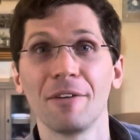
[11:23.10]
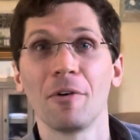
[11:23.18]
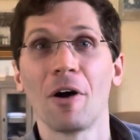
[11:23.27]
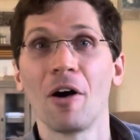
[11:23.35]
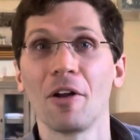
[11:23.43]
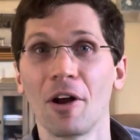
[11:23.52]

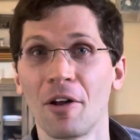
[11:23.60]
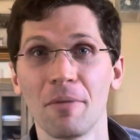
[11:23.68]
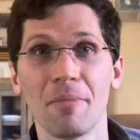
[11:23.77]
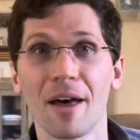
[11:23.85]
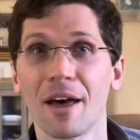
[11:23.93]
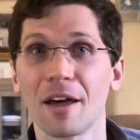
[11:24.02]
on the
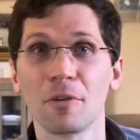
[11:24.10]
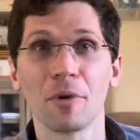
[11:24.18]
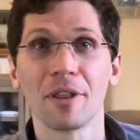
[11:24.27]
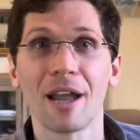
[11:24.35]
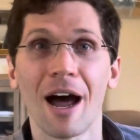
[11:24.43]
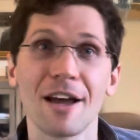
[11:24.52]
bed with
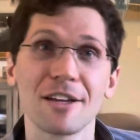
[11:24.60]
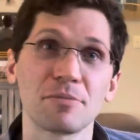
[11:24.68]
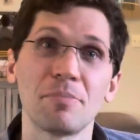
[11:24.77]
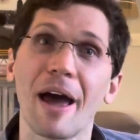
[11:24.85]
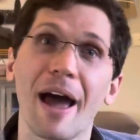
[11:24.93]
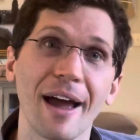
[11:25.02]
an ice
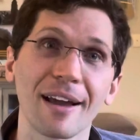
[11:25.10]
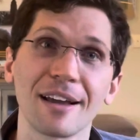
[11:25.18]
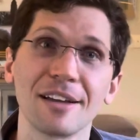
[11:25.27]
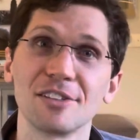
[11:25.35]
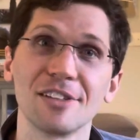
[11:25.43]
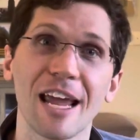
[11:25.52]
pack
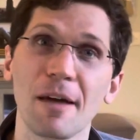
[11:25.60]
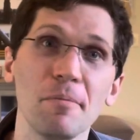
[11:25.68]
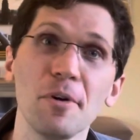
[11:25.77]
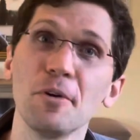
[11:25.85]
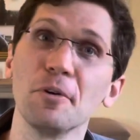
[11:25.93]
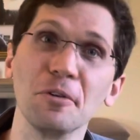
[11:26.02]
and she can't
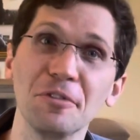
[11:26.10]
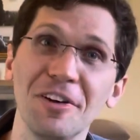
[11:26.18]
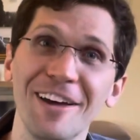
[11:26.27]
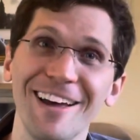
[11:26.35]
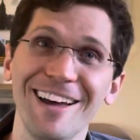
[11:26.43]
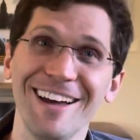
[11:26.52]
move.
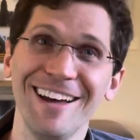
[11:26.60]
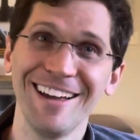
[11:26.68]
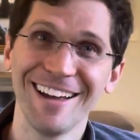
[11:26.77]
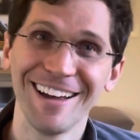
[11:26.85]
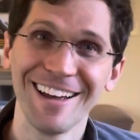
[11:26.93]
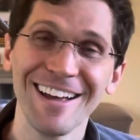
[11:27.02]

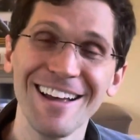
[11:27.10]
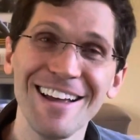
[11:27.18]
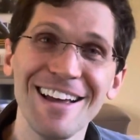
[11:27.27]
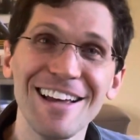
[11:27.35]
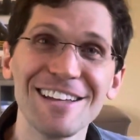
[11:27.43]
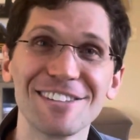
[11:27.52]

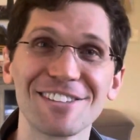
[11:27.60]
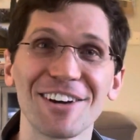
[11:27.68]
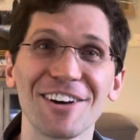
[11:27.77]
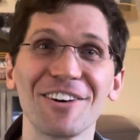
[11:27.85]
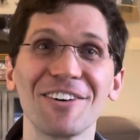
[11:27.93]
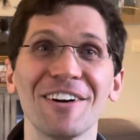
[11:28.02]
And
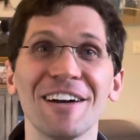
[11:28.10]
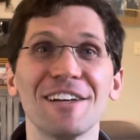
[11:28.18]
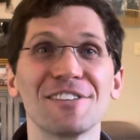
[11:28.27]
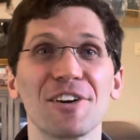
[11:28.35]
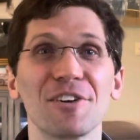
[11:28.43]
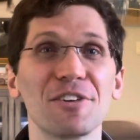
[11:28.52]
so
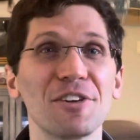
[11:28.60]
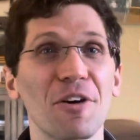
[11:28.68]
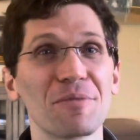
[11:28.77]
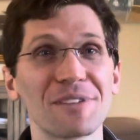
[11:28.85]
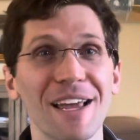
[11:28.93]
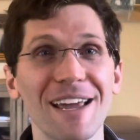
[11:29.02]
you know what
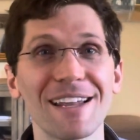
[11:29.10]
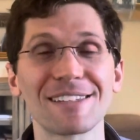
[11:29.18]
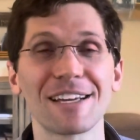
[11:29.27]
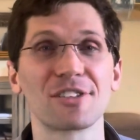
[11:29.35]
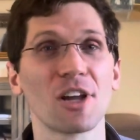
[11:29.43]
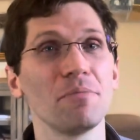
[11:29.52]
I'm saying? It's
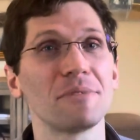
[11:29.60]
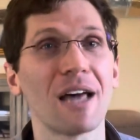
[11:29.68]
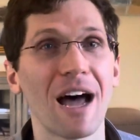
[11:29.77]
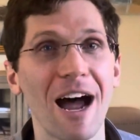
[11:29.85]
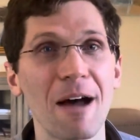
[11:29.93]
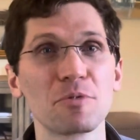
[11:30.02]
like
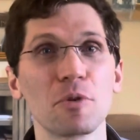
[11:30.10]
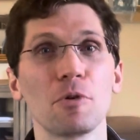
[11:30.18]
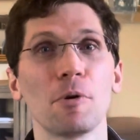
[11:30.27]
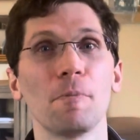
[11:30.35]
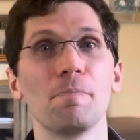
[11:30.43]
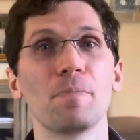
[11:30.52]
sometimes we
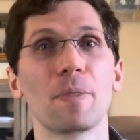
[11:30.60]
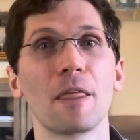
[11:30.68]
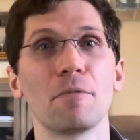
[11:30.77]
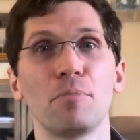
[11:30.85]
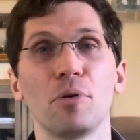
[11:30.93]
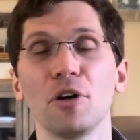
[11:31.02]
will
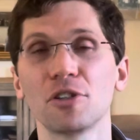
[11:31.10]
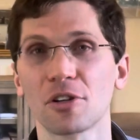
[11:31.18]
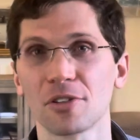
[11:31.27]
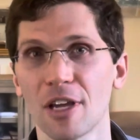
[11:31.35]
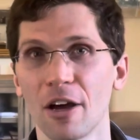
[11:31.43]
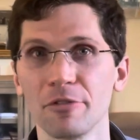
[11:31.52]
push
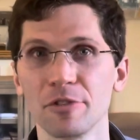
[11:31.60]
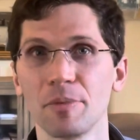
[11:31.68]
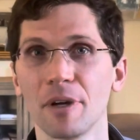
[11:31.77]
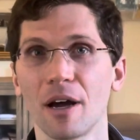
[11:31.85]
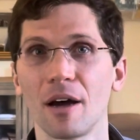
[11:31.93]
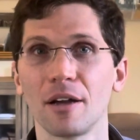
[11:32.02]
ourselves
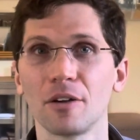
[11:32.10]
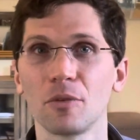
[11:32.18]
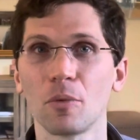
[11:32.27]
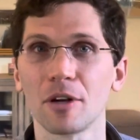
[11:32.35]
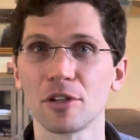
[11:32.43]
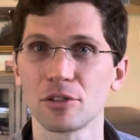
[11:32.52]
beyond
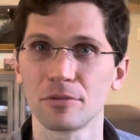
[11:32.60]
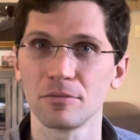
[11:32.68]
what is,